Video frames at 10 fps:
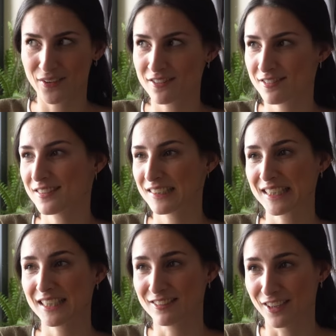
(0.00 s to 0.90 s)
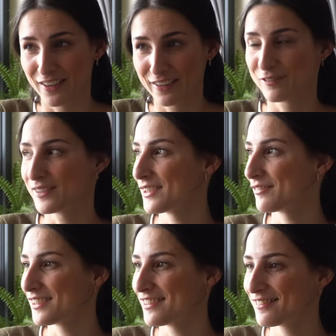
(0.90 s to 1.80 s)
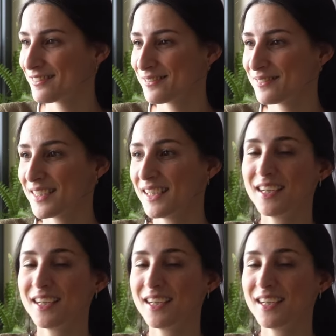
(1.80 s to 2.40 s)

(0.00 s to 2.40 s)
as it's going to get dark very soon.